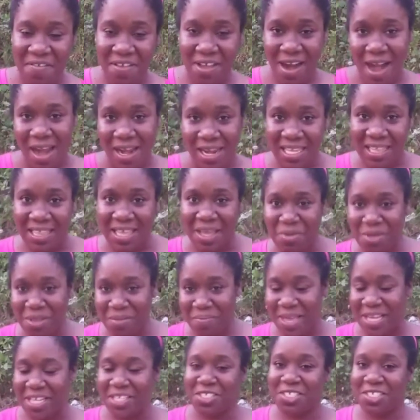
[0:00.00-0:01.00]
garlic that we'll
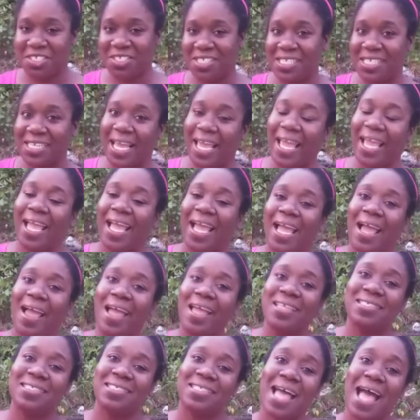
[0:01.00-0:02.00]
mention today
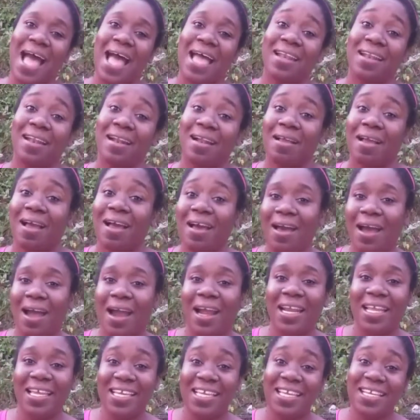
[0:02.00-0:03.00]
is that
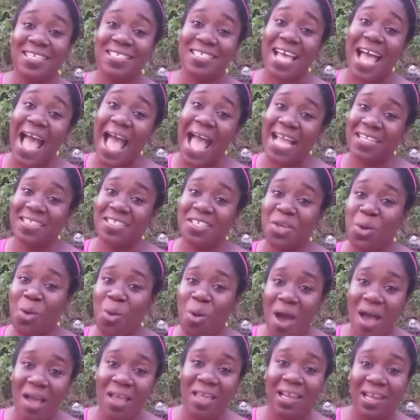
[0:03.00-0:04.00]
garlic is an
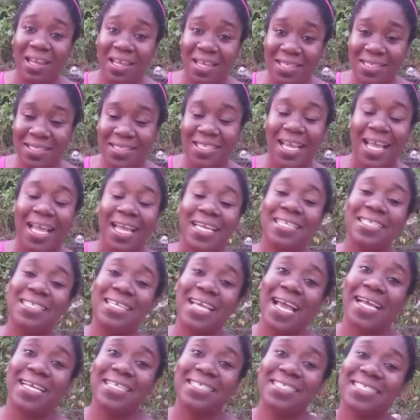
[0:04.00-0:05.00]
anticoagulant. Yes,